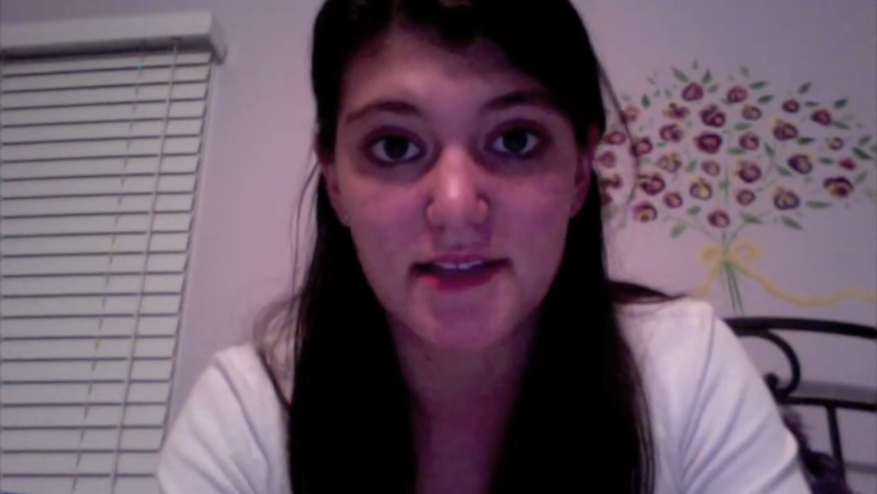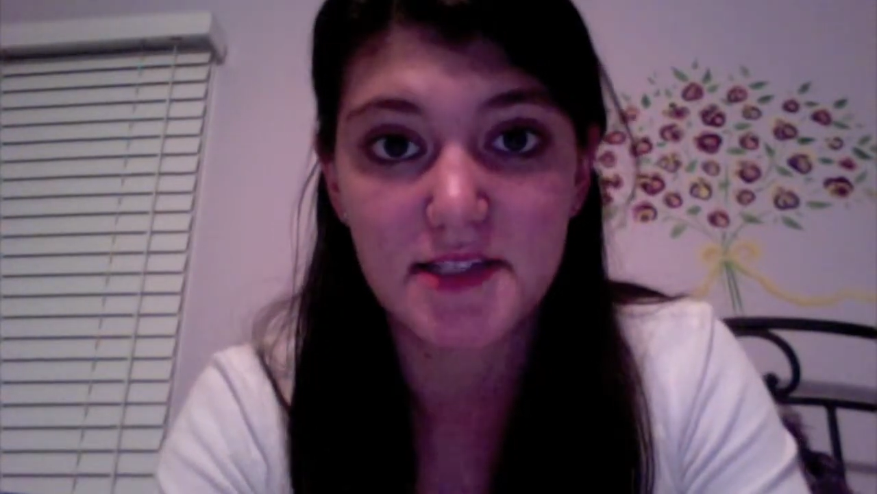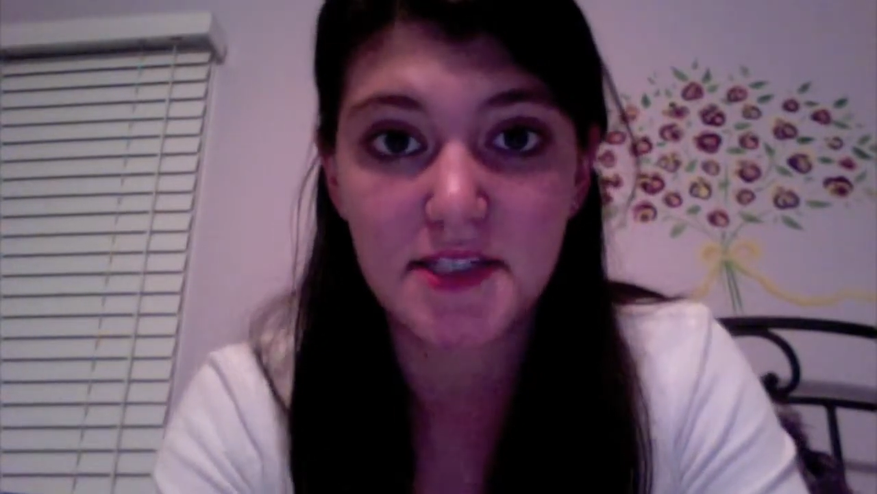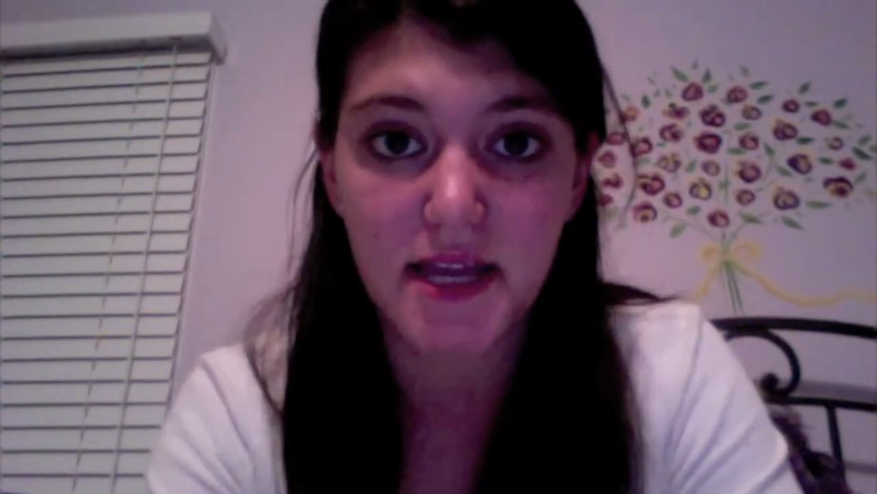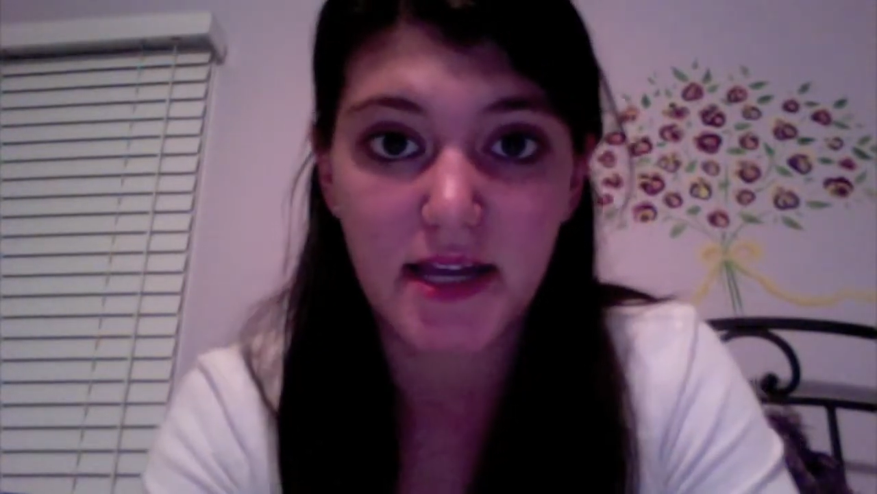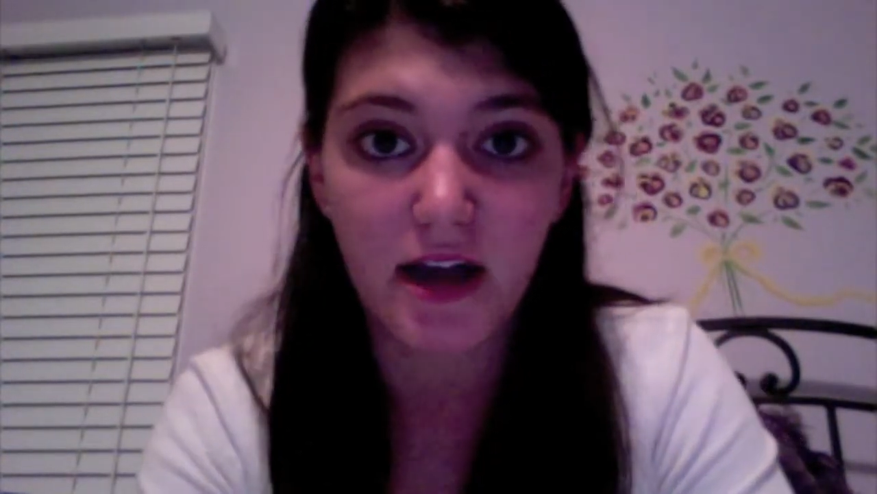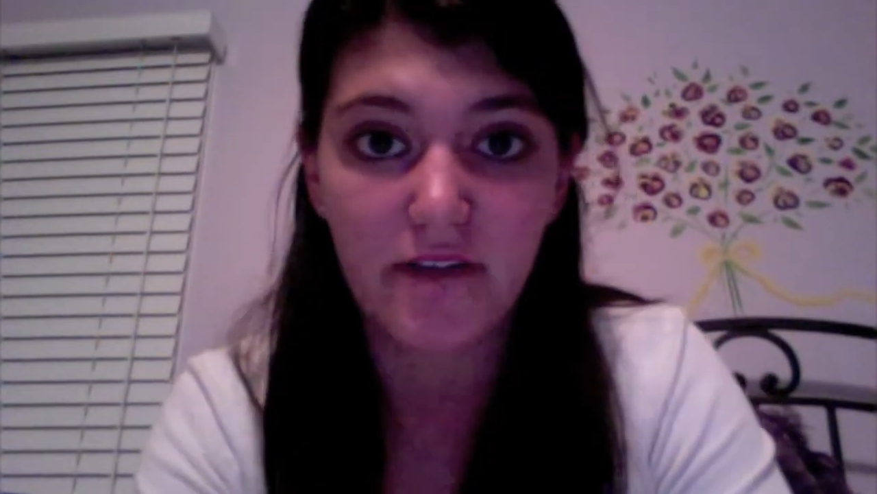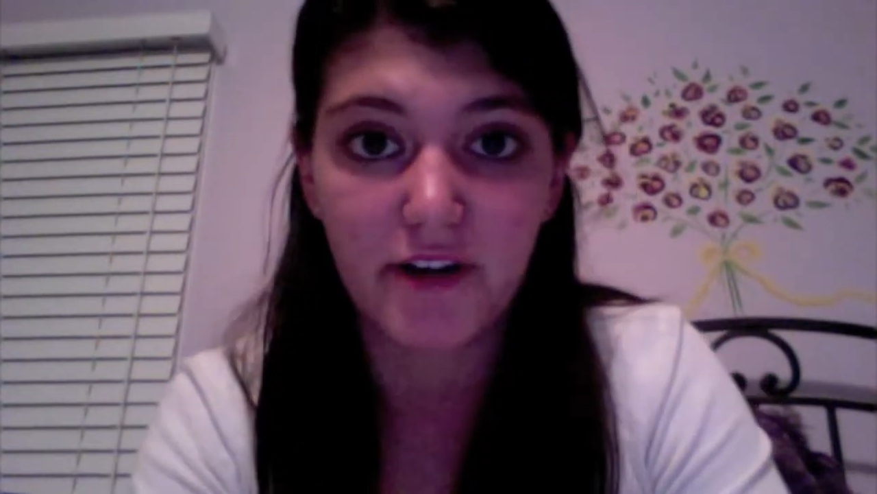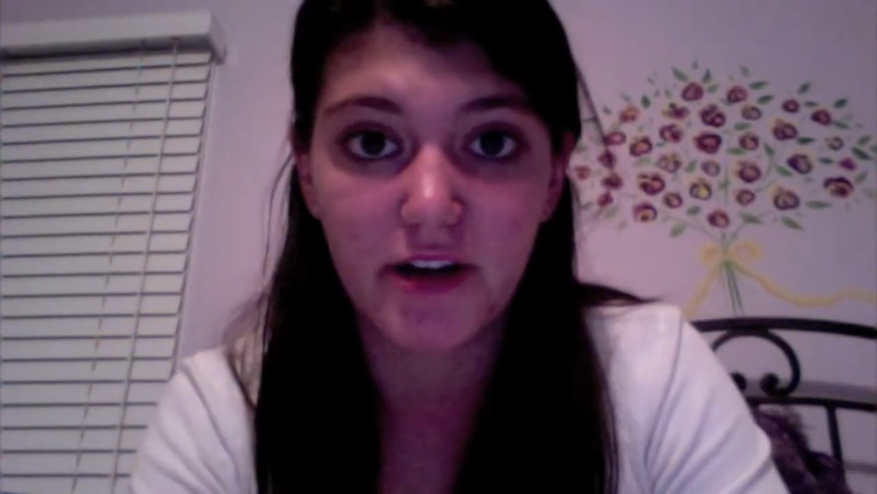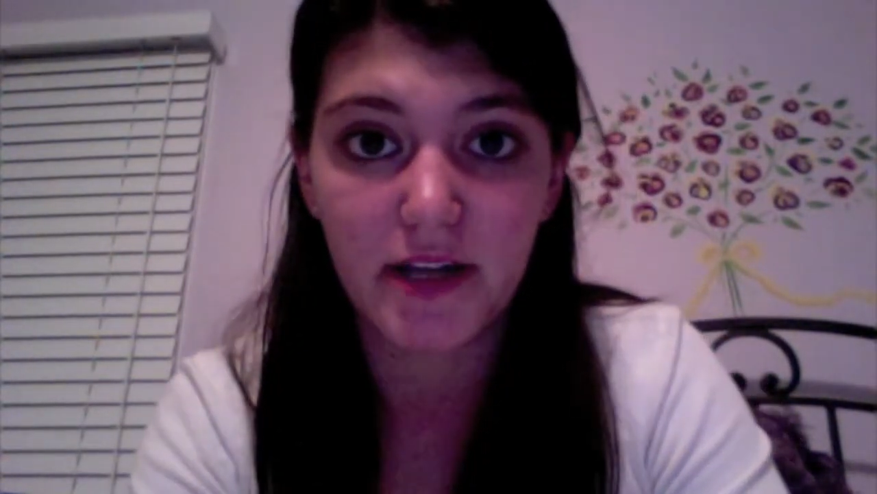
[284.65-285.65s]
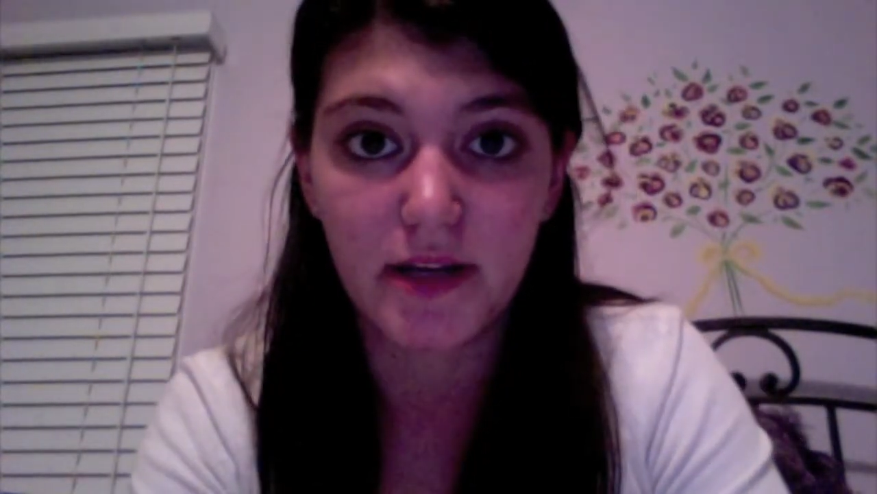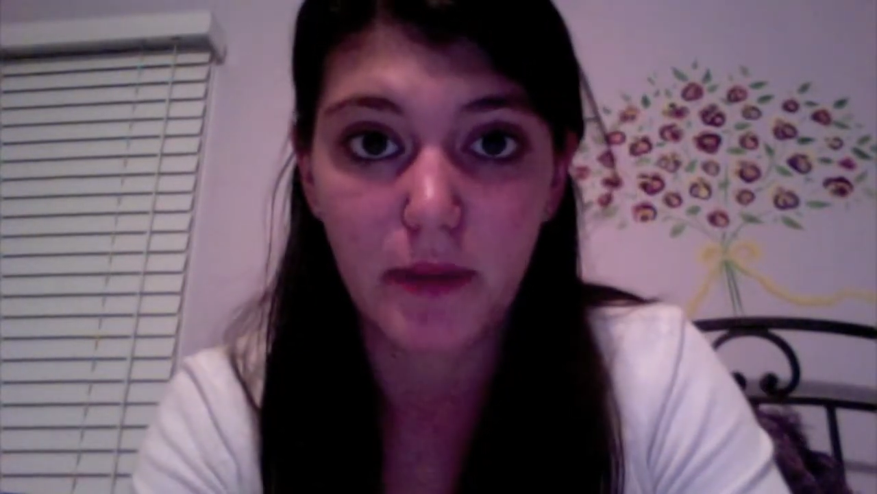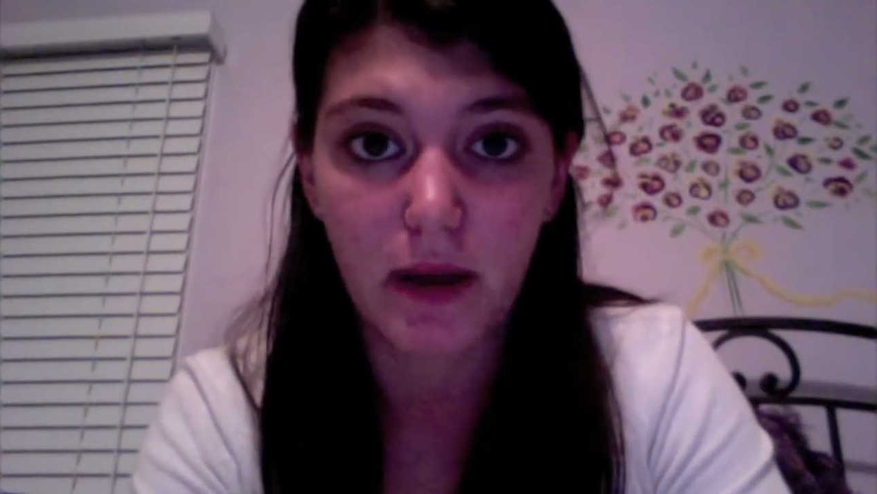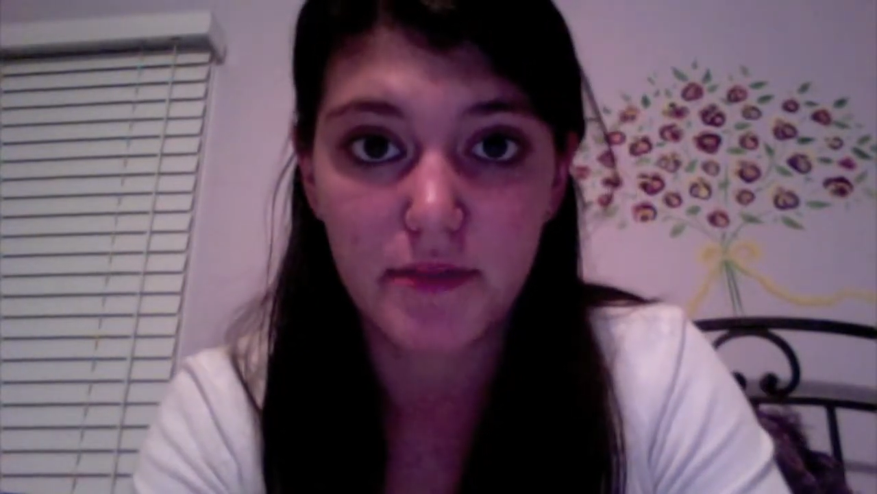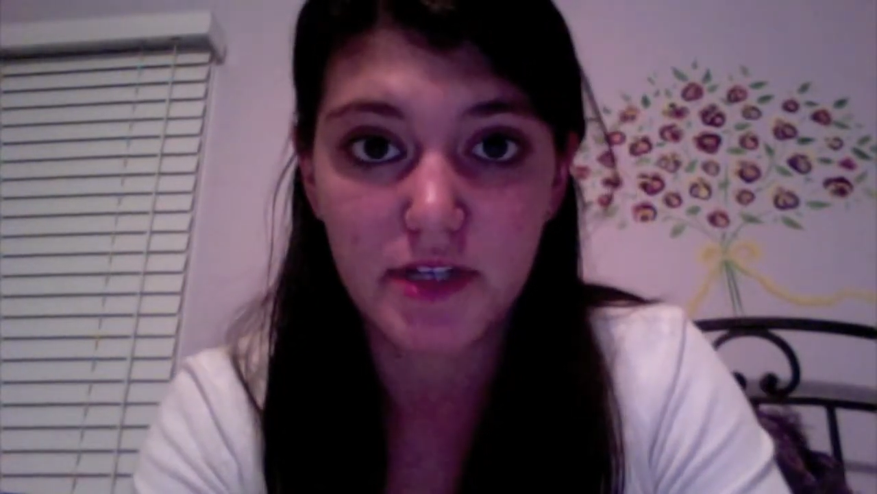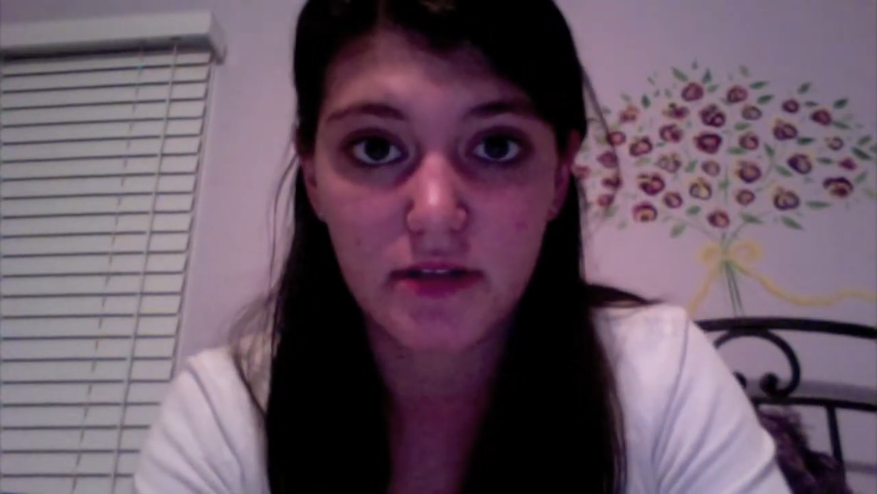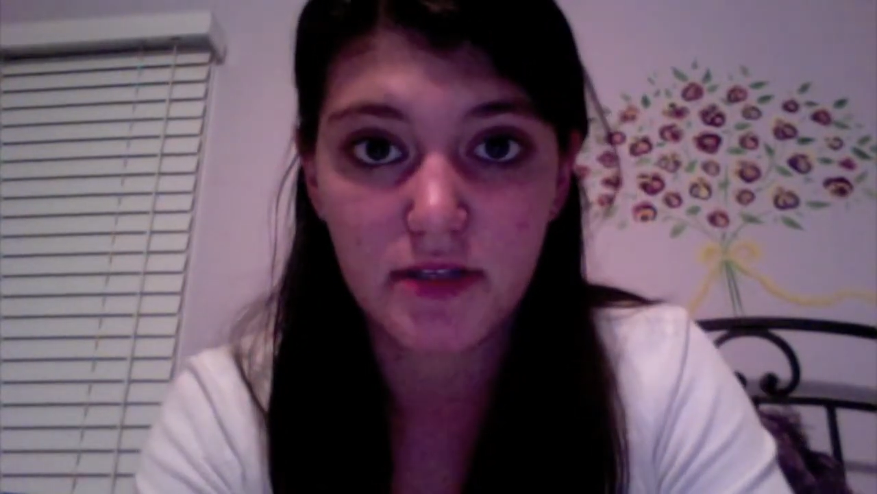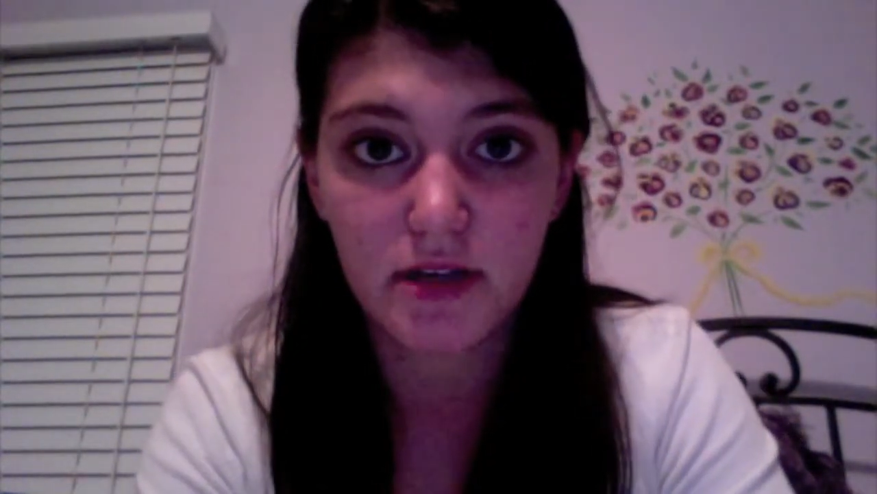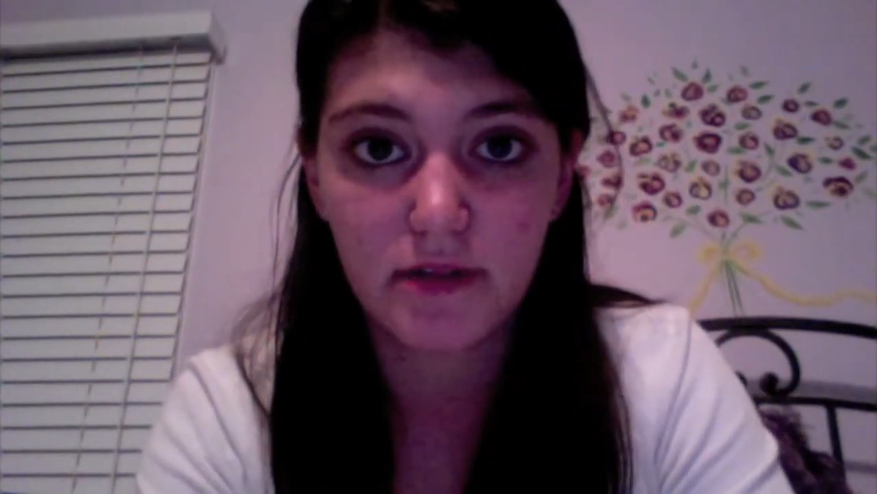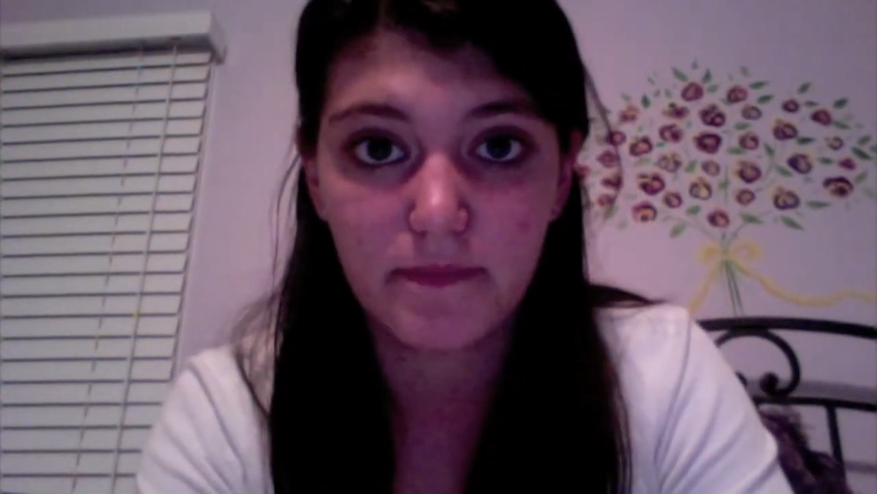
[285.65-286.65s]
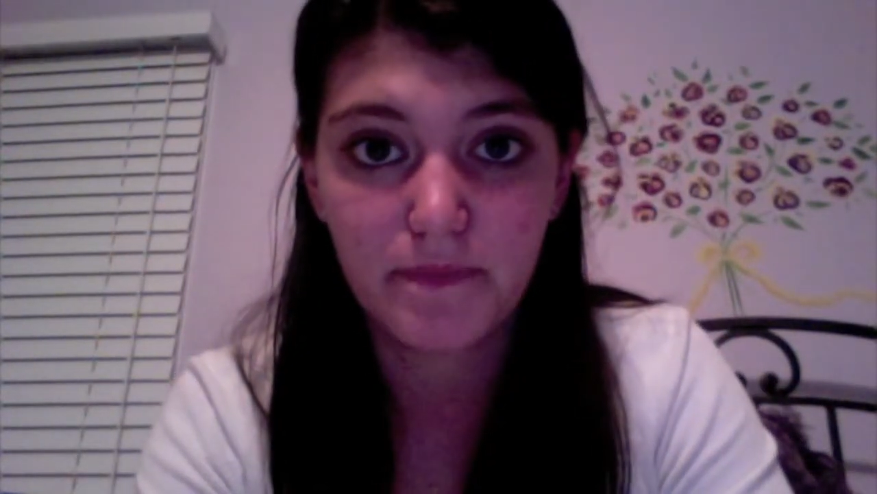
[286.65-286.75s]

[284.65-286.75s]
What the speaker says: to take cover in a bomb shelter.